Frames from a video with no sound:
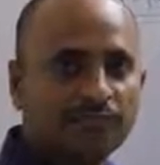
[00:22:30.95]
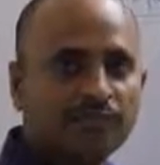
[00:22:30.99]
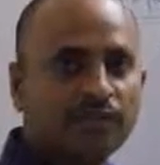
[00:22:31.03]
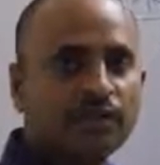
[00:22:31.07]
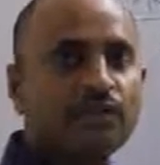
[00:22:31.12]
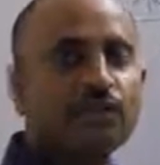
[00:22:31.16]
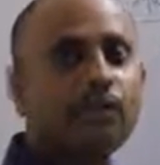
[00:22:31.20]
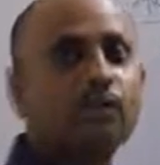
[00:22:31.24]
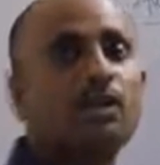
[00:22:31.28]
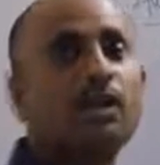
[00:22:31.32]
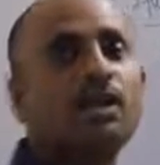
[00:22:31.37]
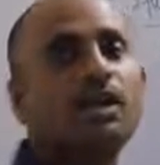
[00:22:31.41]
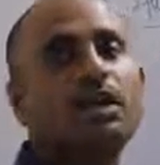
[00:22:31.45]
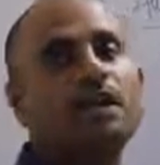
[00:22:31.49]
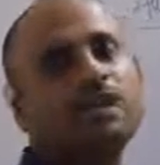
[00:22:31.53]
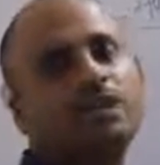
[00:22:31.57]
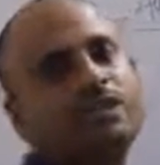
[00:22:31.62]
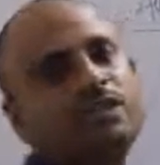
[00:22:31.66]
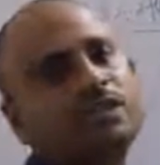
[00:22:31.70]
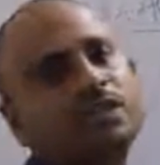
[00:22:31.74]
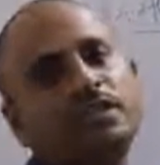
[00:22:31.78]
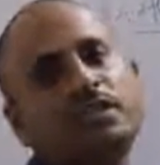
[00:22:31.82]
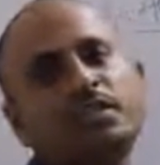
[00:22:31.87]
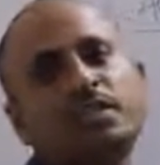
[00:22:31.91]
from
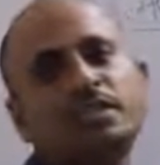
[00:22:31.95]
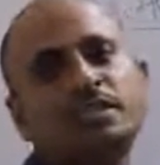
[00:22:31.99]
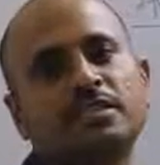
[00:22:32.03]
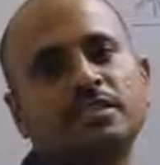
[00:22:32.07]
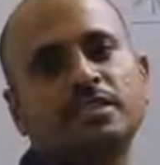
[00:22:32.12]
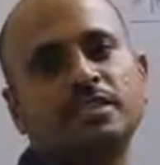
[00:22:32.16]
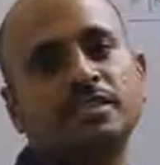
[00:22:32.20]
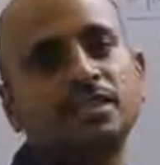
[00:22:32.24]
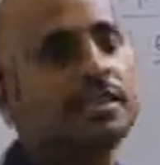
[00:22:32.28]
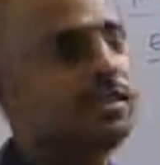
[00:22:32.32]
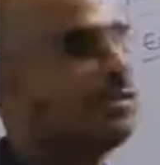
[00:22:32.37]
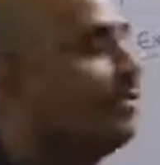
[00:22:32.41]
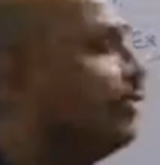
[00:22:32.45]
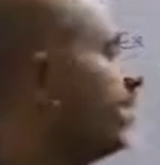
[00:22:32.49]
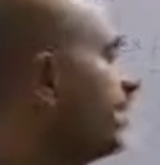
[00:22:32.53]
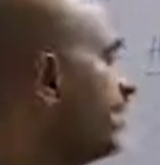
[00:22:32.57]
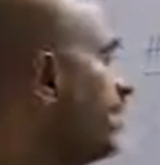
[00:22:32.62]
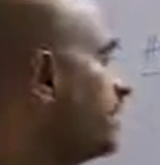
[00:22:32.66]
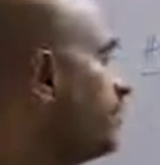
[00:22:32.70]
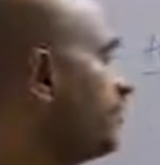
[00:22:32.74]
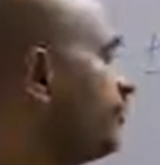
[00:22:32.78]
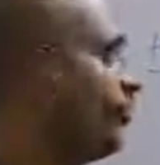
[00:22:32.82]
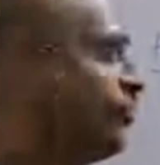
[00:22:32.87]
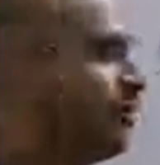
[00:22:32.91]
non-living things.
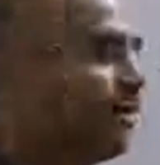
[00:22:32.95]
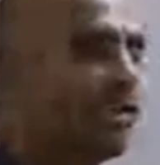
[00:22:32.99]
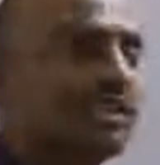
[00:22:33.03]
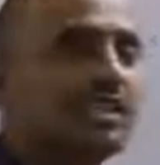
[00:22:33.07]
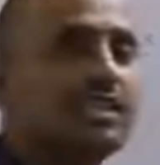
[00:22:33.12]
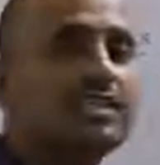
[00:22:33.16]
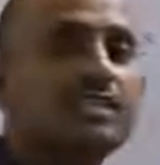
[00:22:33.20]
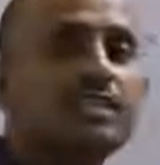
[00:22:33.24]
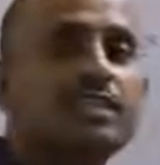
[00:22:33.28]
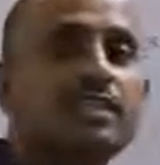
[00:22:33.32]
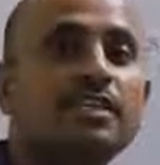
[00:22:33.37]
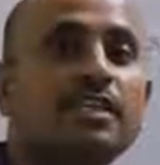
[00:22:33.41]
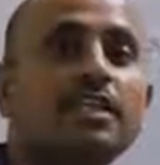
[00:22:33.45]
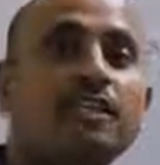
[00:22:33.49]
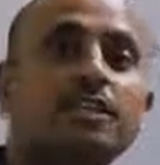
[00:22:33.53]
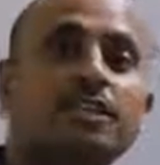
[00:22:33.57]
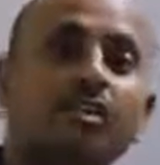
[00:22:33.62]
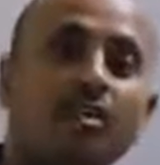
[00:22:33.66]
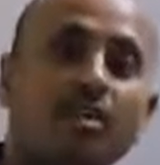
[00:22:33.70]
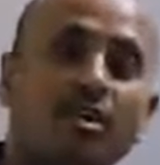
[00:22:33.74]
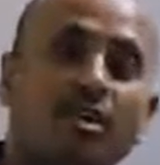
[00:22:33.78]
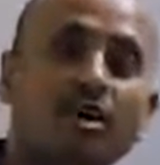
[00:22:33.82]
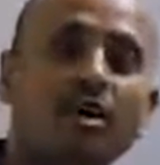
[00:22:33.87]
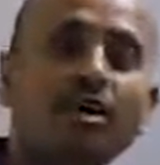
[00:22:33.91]
Whereas if you consider
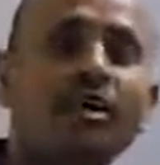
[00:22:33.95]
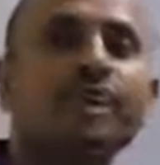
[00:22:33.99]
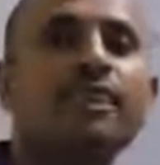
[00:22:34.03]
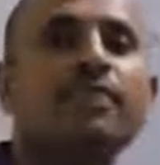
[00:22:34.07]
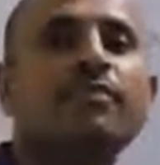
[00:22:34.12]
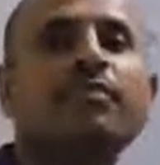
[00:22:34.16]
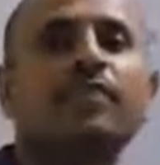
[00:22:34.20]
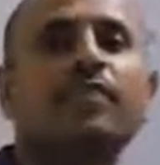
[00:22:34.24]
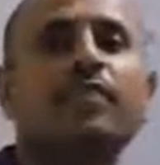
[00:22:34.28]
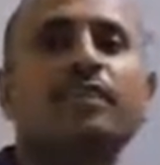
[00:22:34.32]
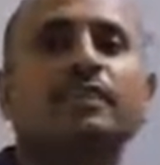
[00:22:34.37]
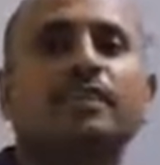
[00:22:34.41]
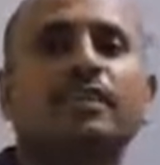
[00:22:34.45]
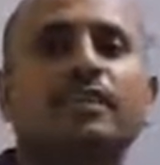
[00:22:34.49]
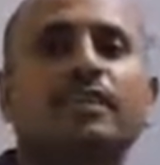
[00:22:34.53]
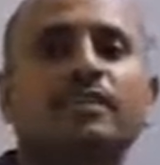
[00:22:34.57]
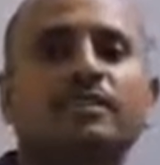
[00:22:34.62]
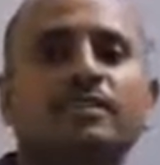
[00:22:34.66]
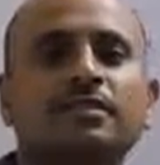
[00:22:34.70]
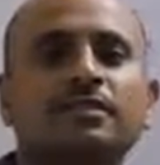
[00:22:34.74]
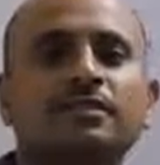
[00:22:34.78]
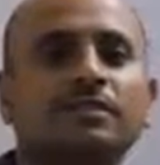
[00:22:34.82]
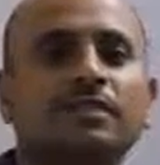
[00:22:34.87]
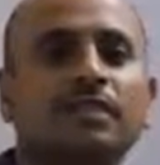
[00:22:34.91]
non-living
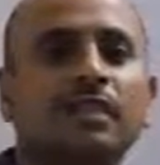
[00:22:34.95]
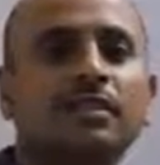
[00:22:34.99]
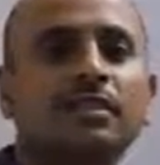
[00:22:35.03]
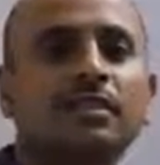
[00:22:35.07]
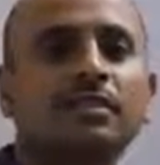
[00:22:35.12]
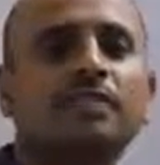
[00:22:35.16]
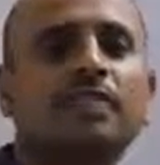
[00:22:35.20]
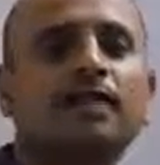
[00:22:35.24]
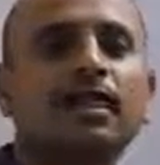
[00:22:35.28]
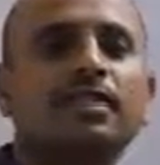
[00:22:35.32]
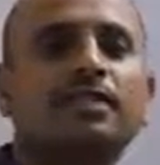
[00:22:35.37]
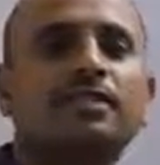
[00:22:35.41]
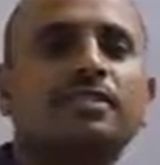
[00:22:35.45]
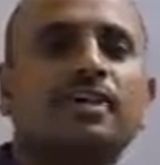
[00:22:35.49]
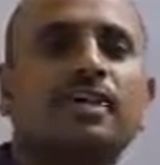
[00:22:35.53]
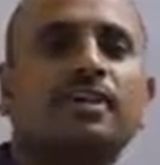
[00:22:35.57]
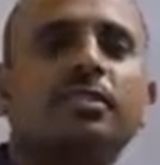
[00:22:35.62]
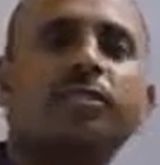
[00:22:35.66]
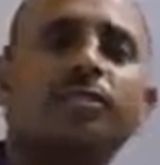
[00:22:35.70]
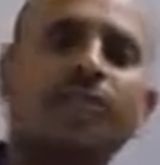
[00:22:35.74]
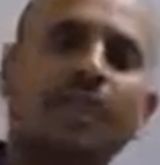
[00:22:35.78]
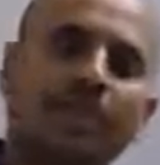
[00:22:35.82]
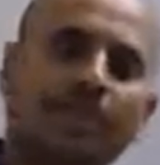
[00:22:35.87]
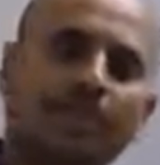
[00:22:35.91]
things, for
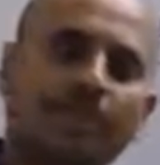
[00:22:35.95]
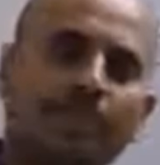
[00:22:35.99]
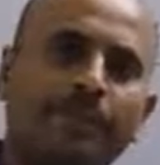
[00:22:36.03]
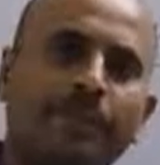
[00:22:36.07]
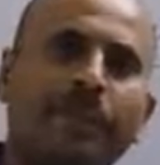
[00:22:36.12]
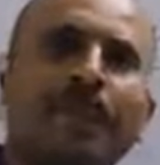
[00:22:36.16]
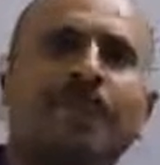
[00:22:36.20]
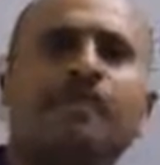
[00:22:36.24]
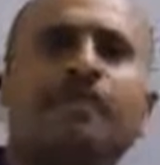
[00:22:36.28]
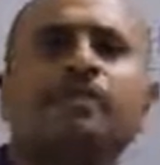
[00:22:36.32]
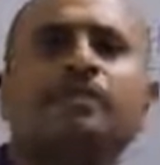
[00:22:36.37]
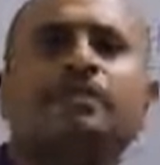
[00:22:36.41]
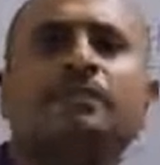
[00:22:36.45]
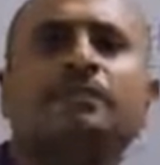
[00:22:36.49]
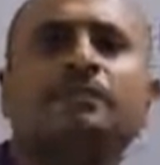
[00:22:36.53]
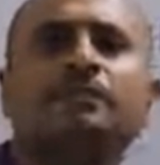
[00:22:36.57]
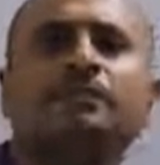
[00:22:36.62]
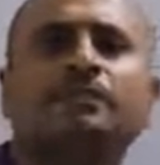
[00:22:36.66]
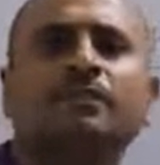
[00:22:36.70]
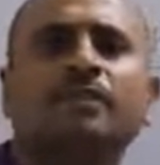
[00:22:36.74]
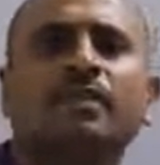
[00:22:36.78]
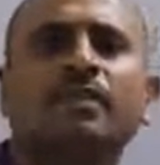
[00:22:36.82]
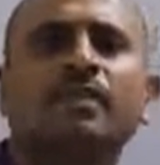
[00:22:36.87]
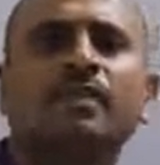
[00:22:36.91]
example a pen
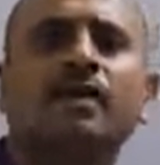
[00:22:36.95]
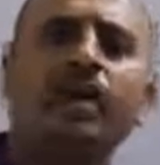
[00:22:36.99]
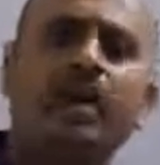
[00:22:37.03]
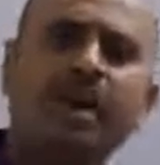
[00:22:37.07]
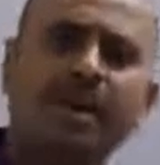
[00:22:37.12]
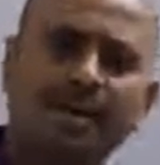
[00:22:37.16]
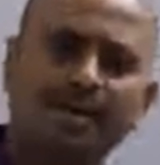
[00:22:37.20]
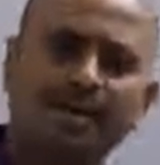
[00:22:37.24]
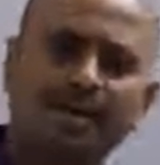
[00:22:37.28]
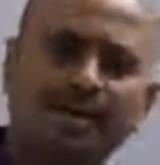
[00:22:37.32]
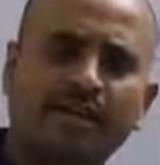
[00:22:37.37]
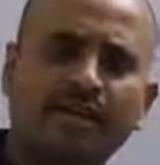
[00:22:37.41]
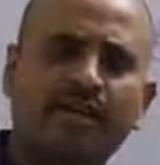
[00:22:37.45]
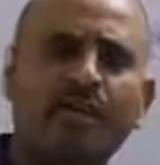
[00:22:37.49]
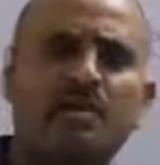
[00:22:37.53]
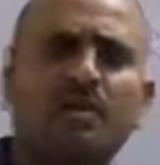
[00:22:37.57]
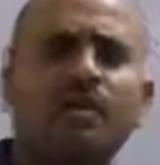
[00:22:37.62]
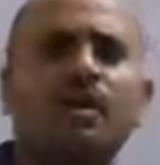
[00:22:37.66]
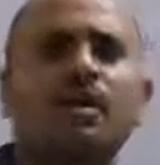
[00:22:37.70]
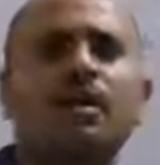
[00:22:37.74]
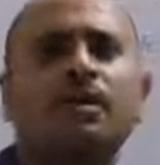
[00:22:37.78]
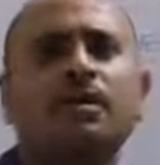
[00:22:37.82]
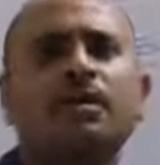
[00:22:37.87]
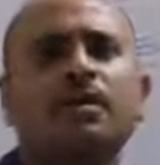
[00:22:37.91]
or a
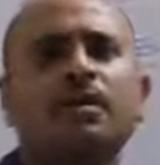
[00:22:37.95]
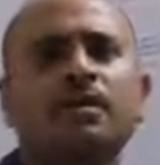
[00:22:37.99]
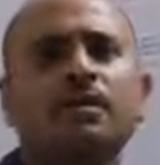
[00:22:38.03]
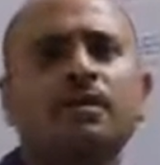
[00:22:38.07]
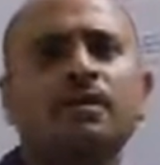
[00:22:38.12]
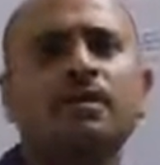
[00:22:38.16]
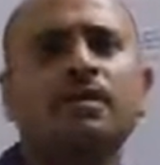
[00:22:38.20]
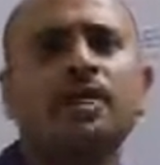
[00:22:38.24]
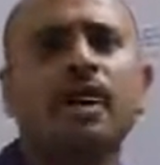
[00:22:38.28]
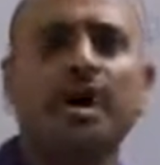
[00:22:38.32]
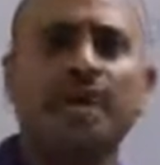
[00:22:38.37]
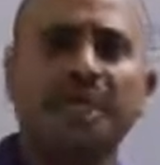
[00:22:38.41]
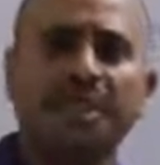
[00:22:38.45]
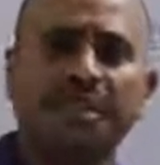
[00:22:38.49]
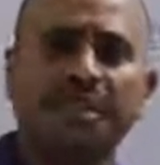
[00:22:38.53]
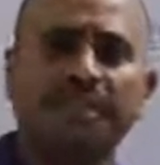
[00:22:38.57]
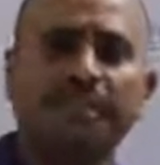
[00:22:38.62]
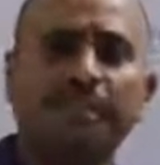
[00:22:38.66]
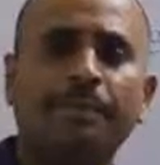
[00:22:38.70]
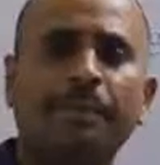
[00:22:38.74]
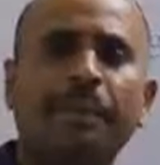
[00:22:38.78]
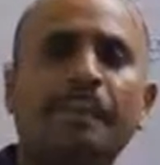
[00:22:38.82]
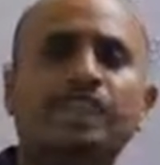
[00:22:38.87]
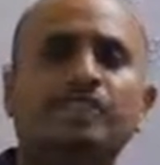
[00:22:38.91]
car or
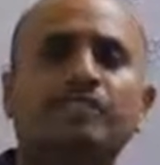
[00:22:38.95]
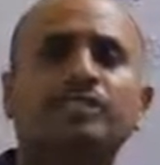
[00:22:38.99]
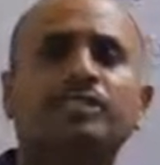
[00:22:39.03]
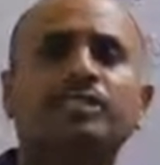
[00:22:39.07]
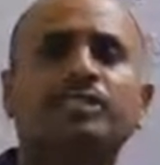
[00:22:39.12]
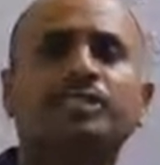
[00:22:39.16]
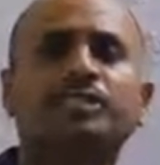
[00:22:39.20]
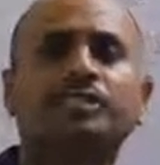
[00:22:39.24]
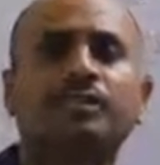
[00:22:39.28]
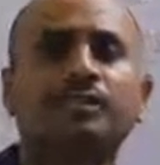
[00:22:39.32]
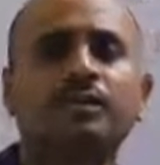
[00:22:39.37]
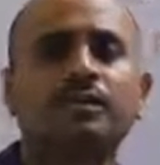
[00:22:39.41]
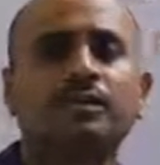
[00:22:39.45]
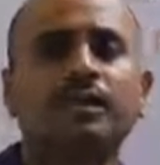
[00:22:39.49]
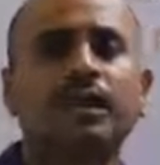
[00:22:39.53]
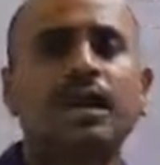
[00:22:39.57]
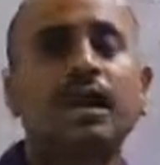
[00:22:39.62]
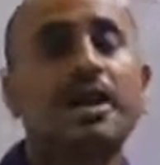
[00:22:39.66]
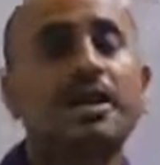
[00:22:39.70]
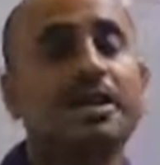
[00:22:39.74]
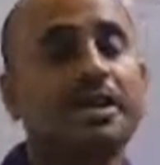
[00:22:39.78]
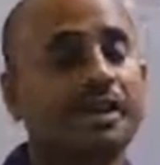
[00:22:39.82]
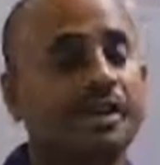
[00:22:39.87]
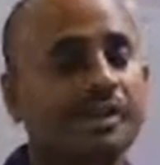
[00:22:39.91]
a bench
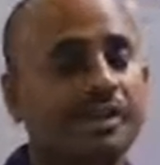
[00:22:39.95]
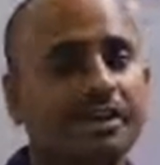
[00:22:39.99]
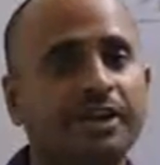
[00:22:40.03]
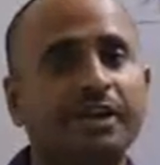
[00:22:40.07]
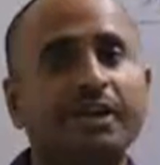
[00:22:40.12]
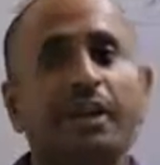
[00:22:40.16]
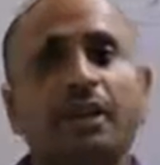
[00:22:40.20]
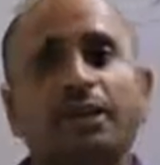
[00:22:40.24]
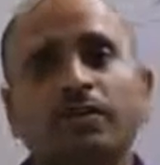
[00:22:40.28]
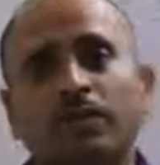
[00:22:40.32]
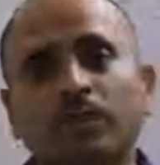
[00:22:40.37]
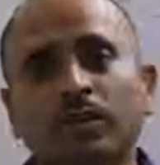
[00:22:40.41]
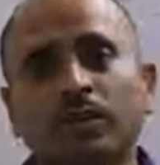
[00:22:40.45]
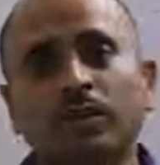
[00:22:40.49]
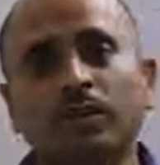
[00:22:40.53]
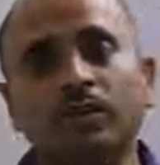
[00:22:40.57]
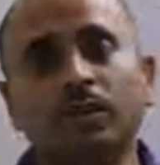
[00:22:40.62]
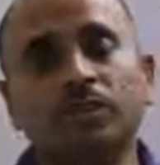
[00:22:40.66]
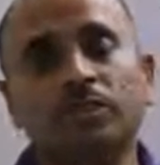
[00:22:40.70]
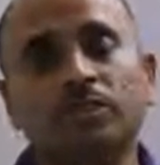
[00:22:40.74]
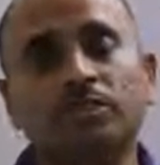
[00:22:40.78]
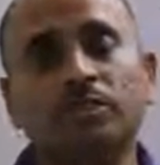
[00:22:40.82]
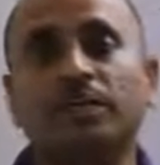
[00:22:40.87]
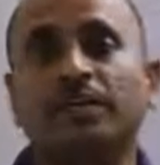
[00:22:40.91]
or a table,
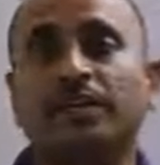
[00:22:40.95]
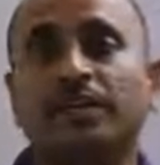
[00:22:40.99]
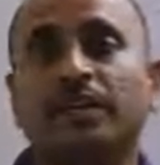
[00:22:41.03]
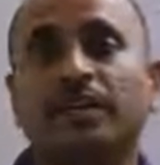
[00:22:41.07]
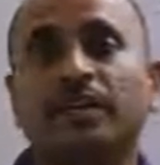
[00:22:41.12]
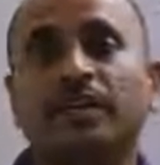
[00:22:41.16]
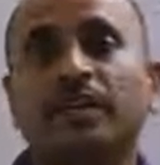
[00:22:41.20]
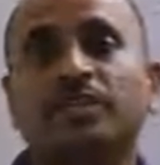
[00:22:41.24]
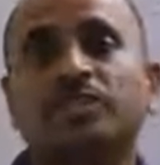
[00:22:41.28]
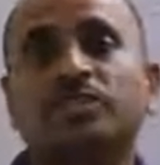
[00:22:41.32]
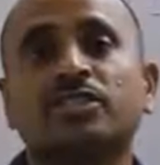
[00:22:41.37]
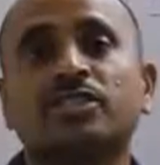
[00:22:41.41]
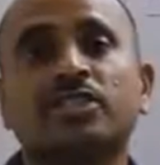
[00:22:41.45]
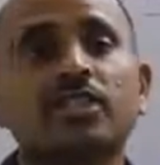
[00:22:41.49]
so they does